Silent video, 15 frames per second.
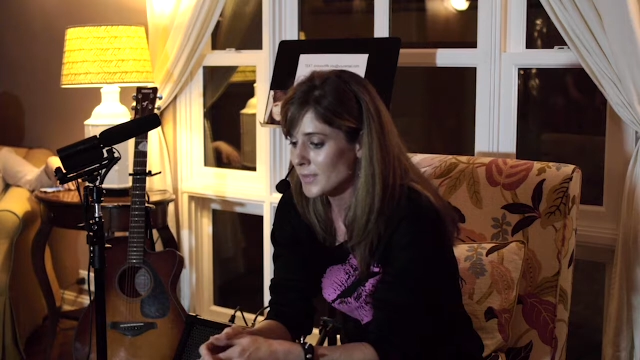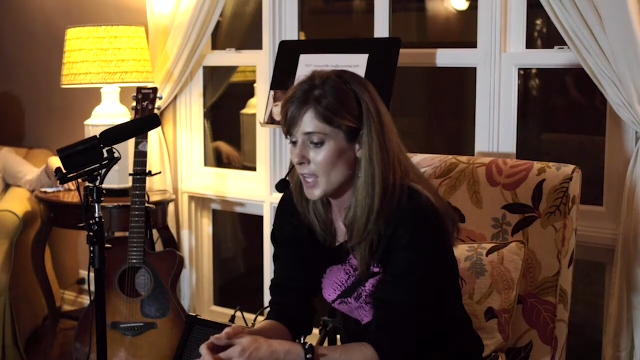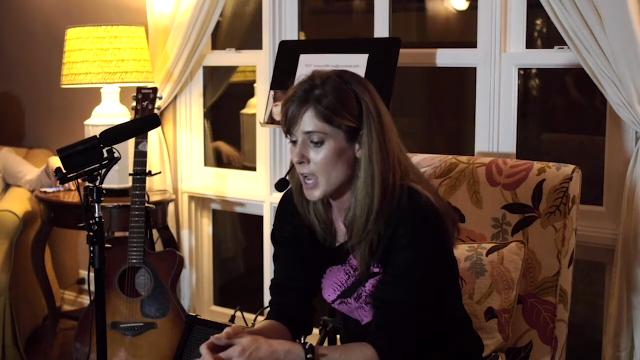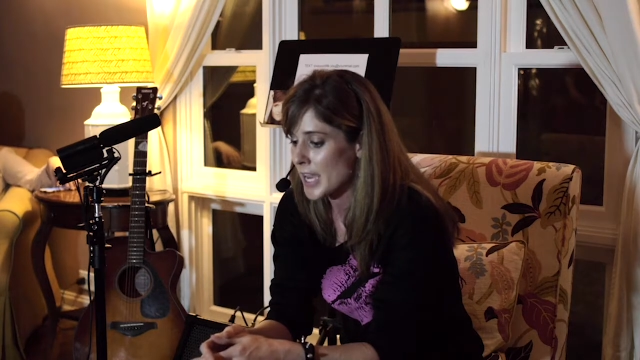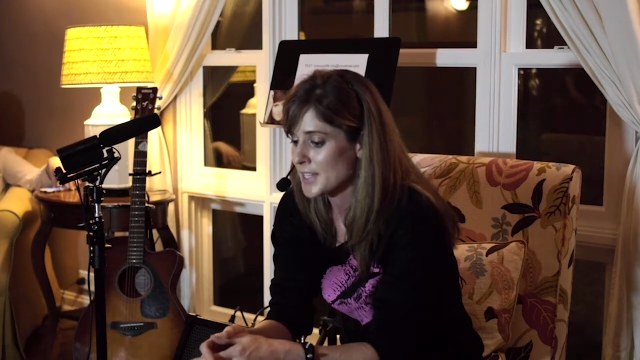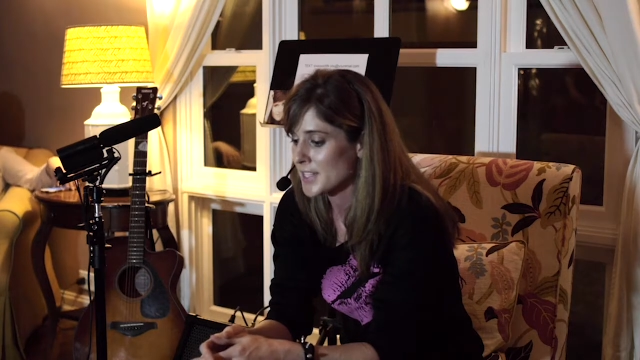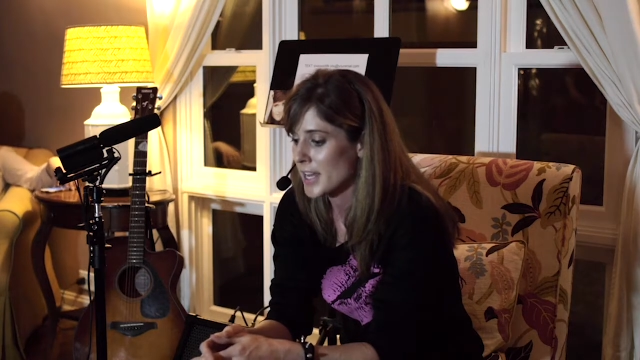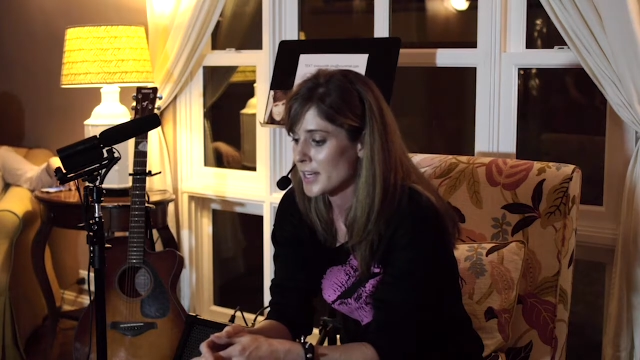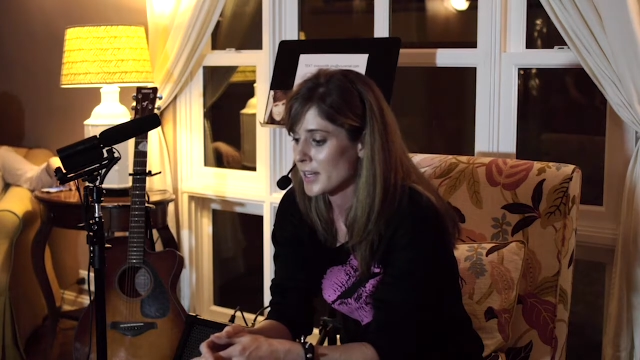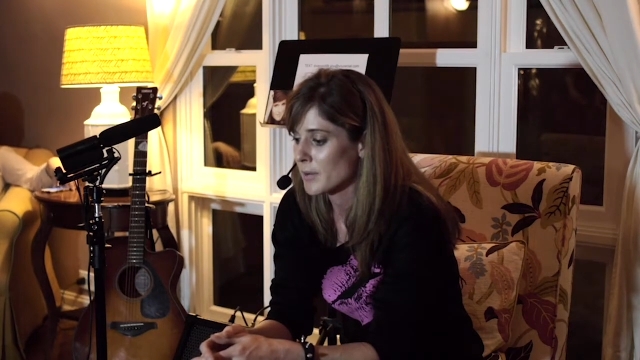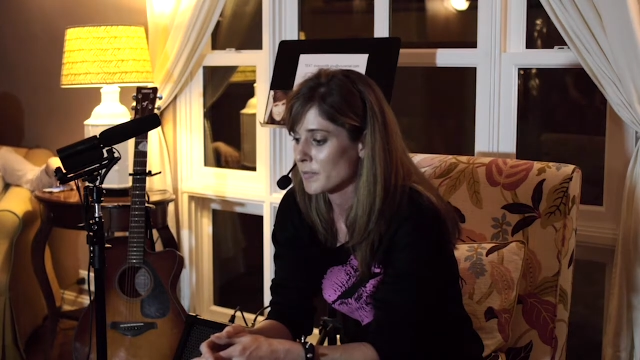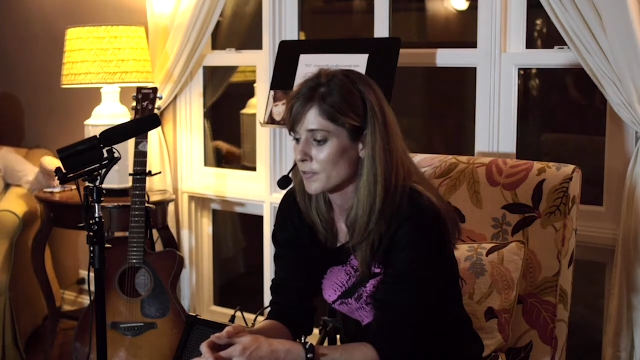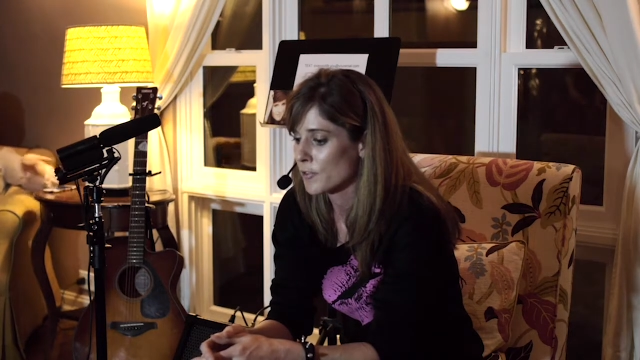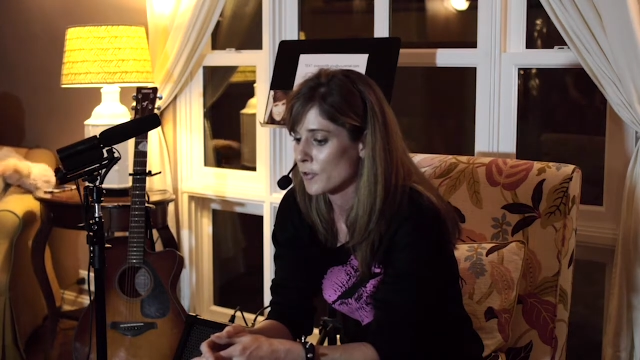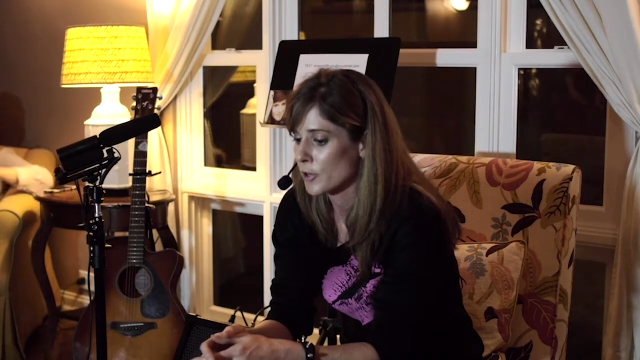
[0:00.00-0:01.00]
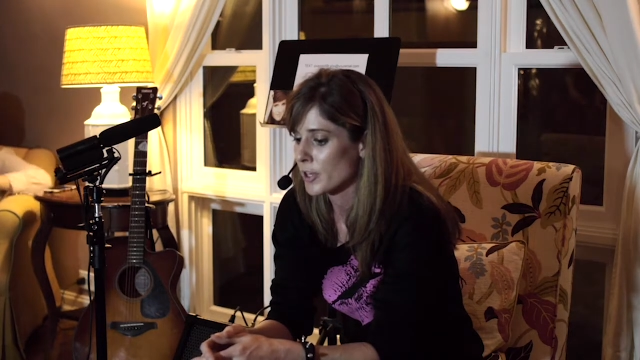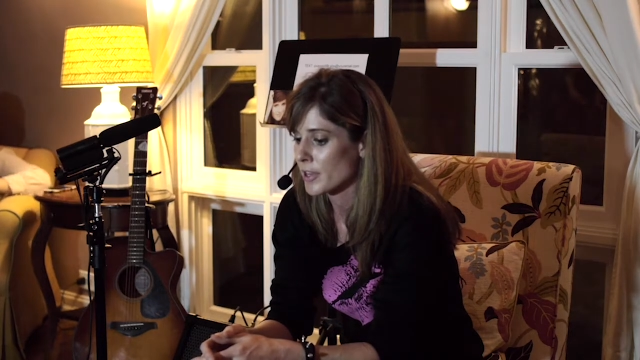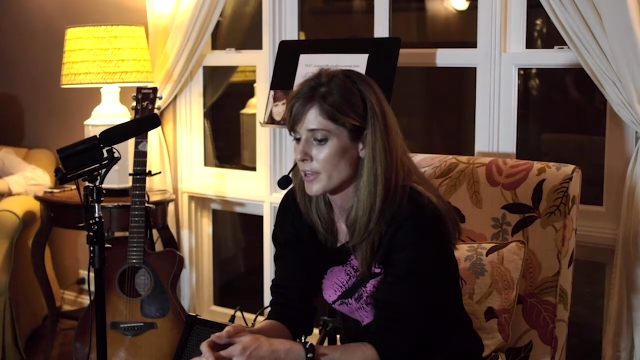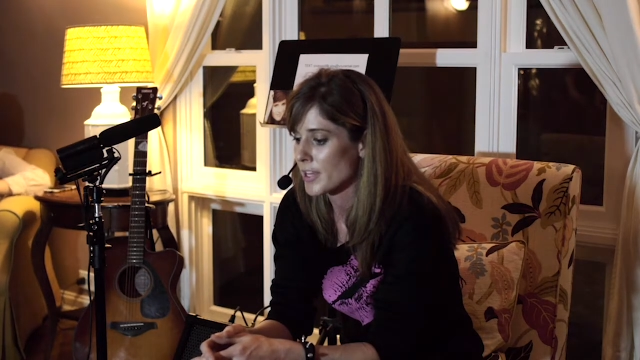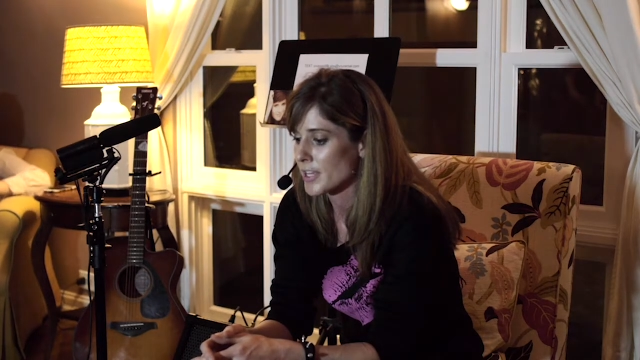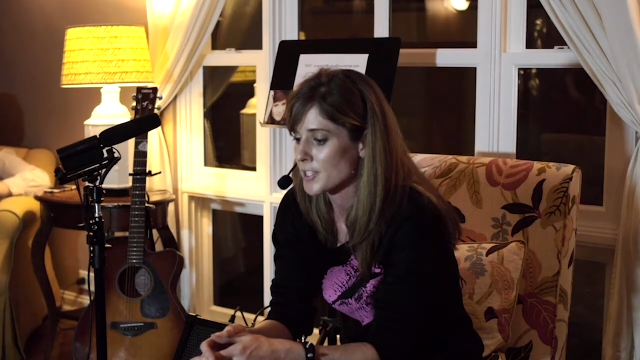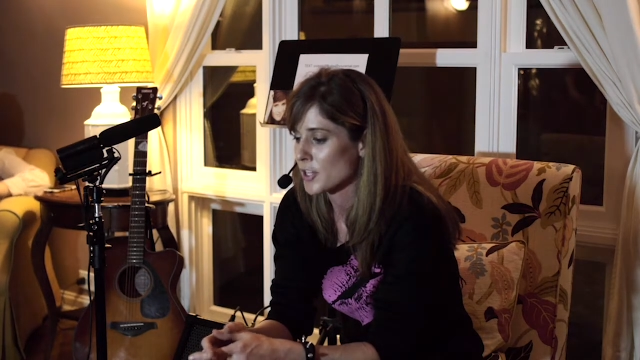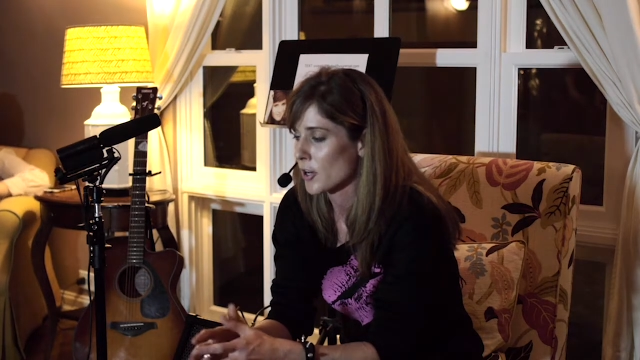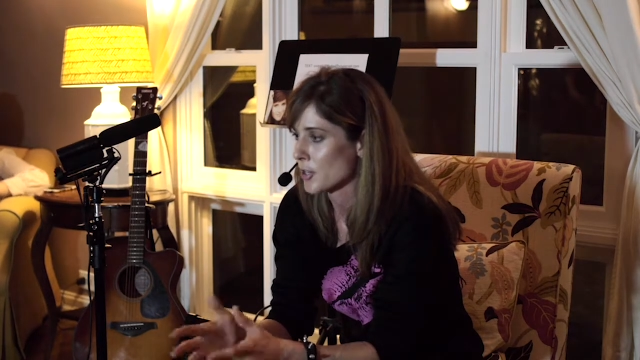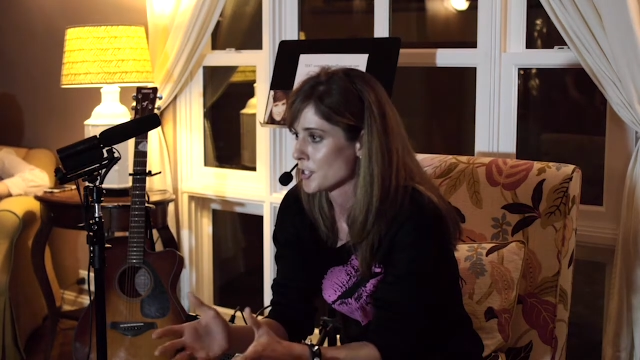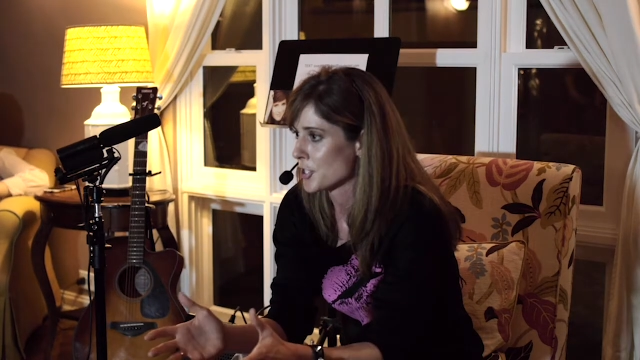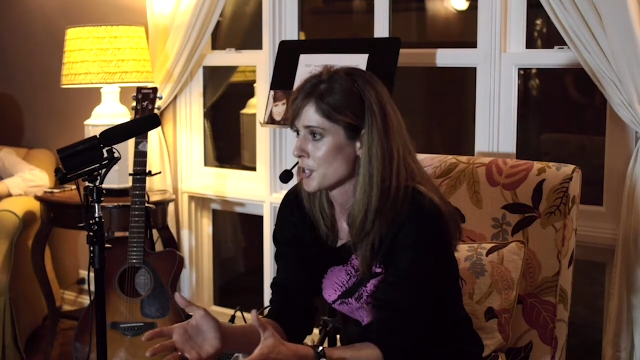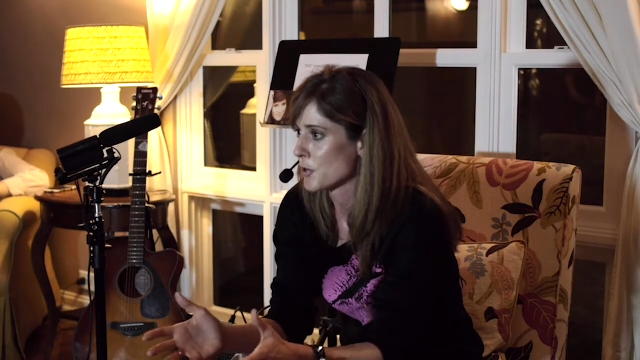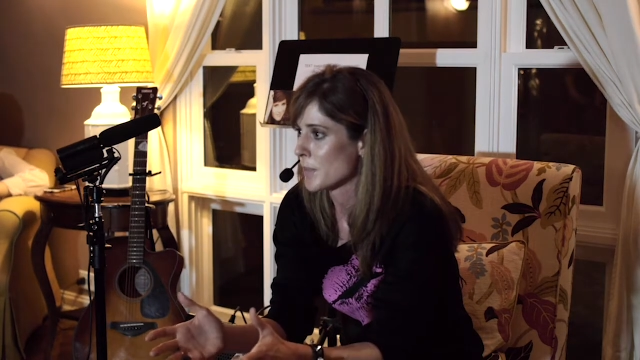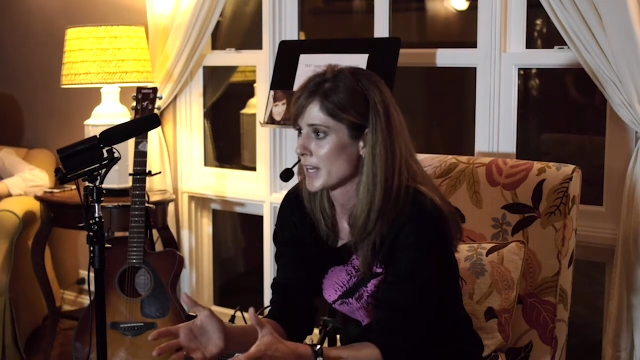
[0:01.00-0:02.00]
I signed up for this
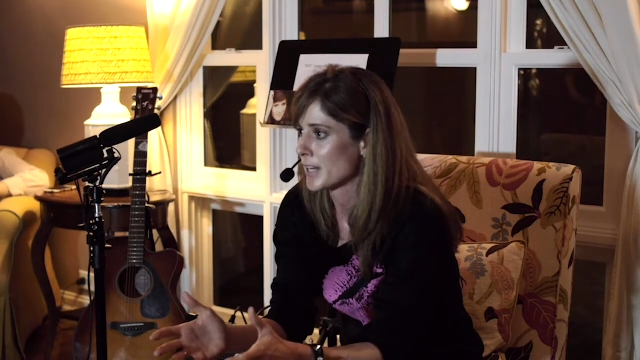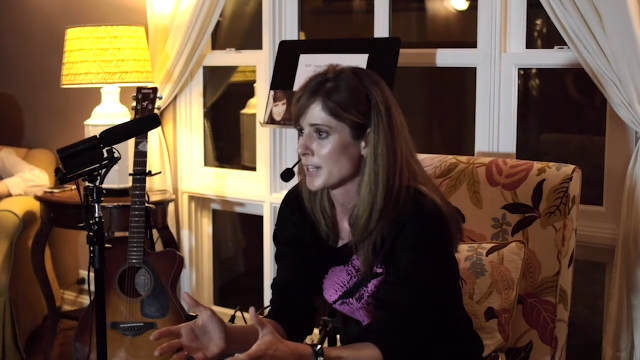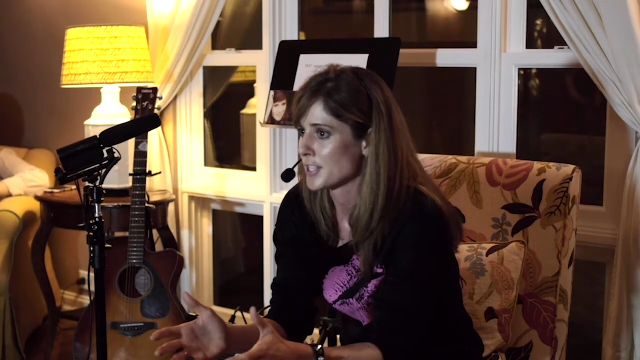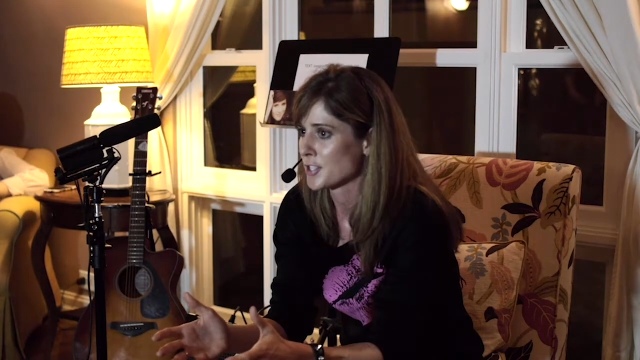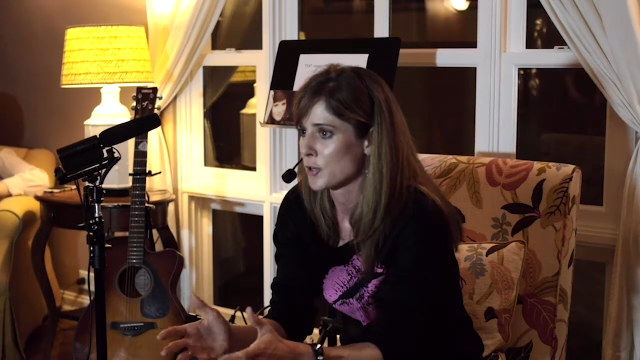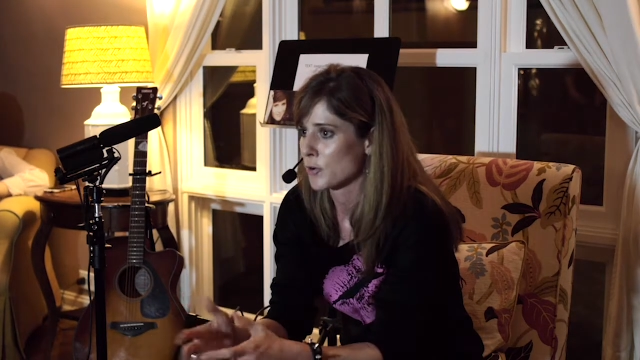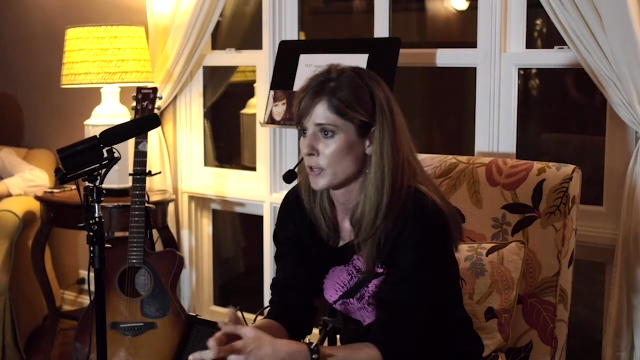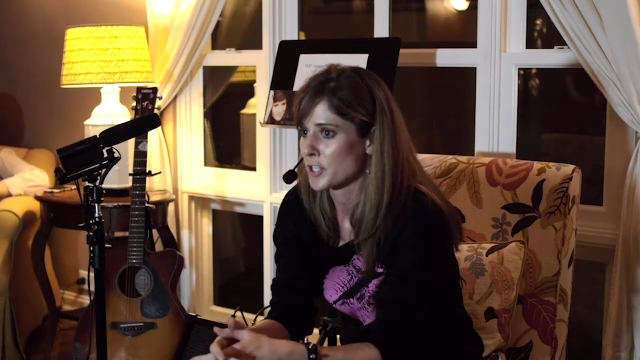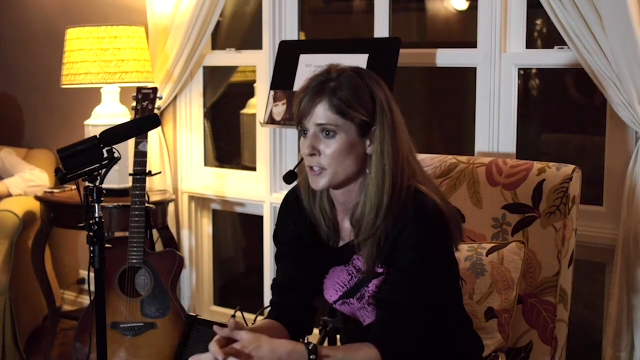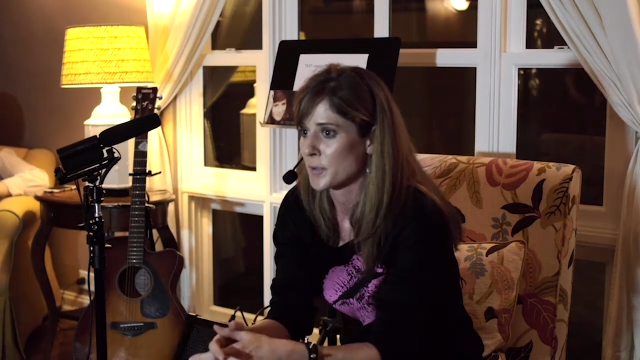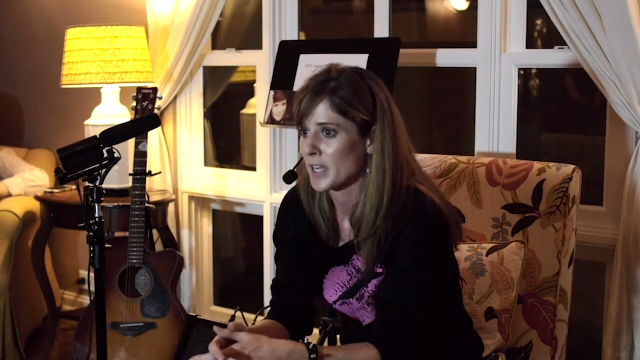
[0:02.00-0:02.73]
arts and humanities course.